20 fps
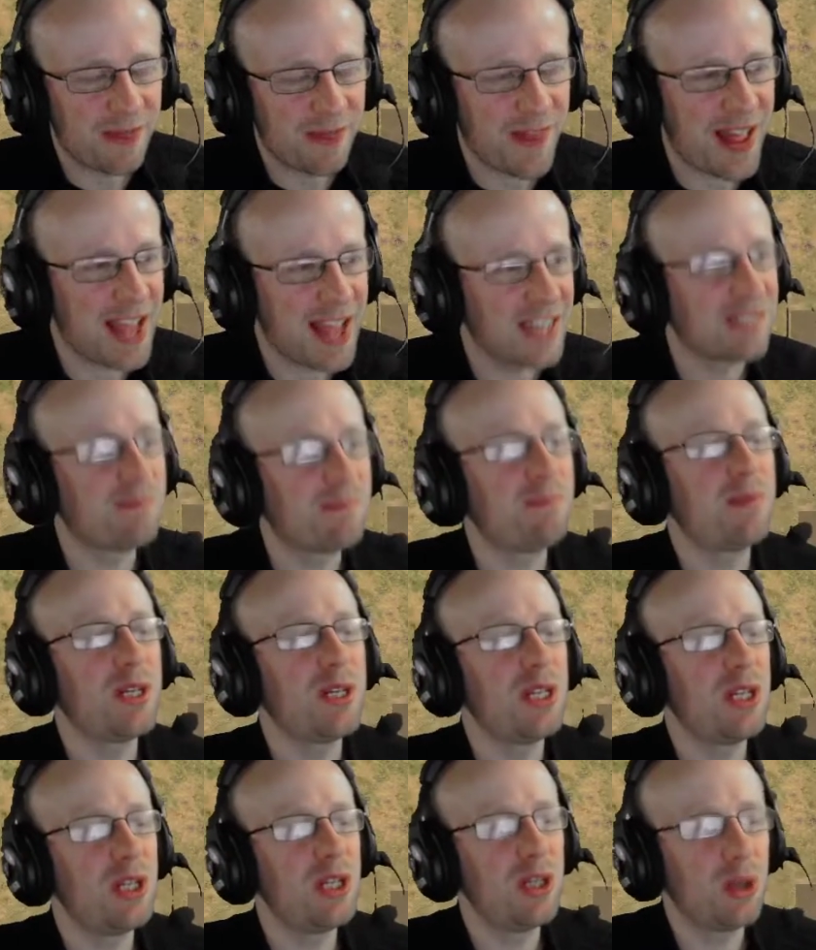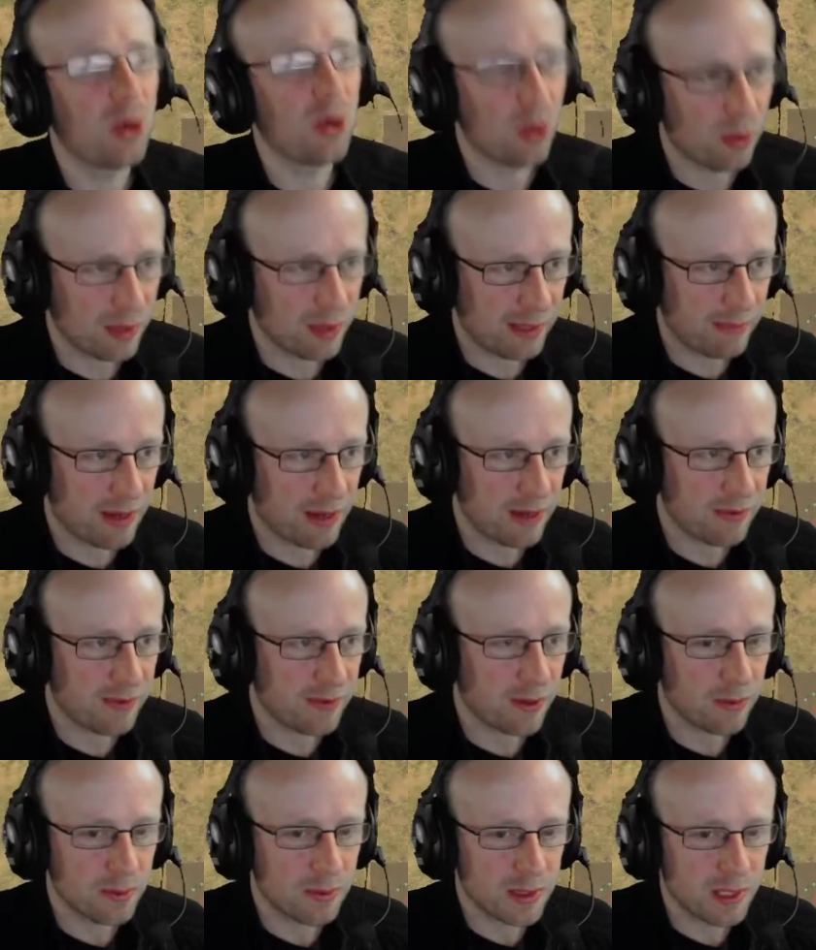That is purely my
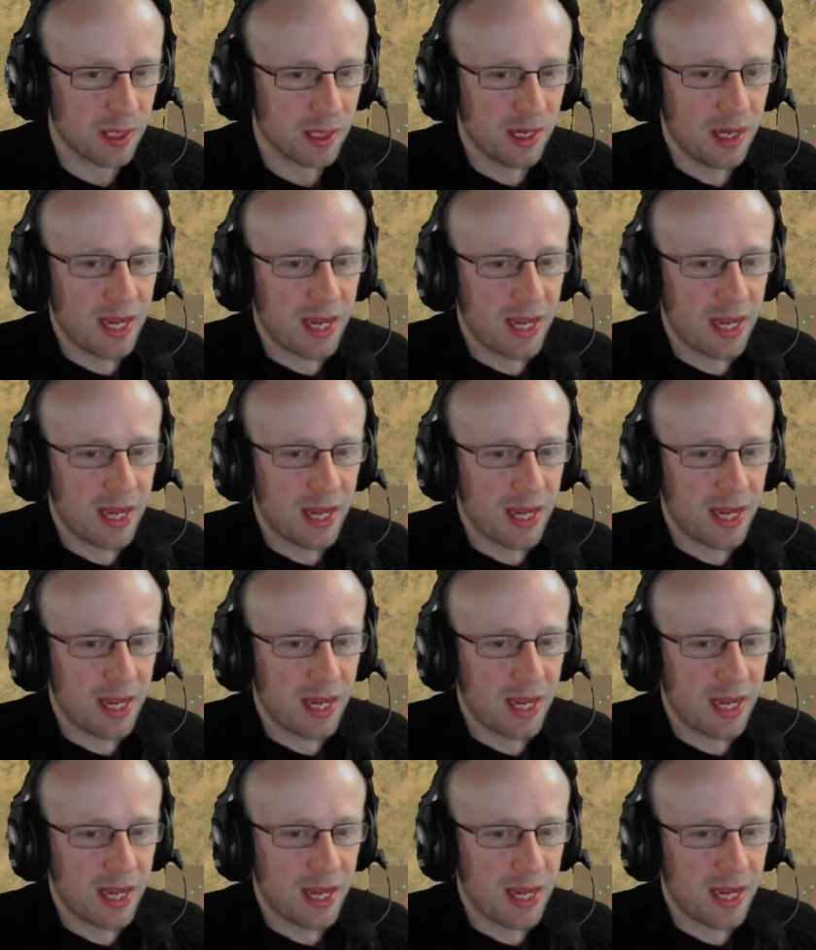fault.